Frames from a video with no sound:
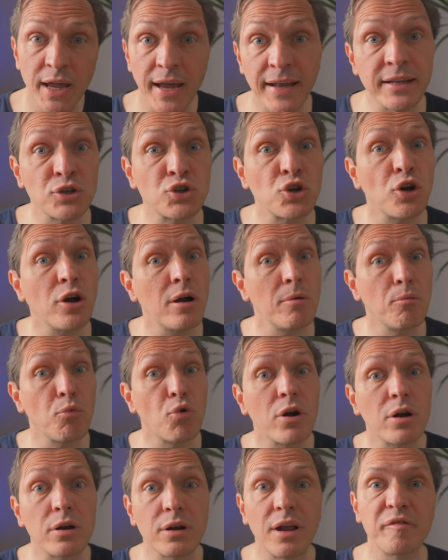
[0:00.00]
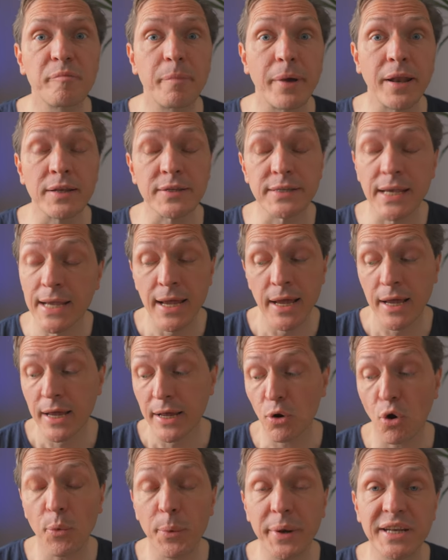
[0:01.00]
And the term work life
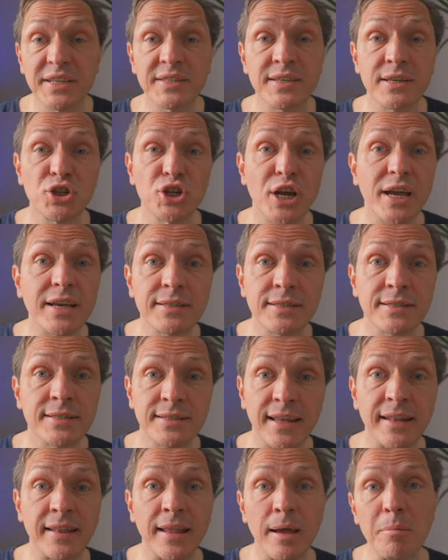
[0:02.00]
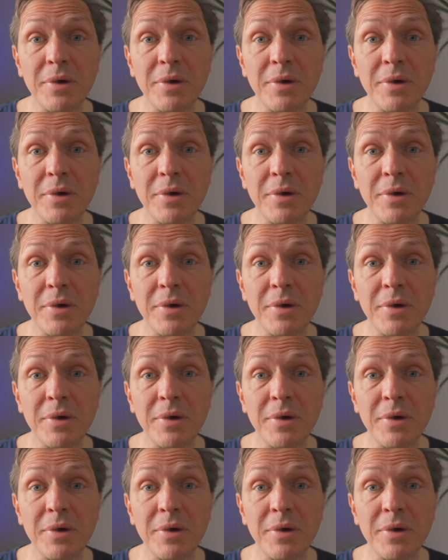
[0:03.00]
balance already suggests that there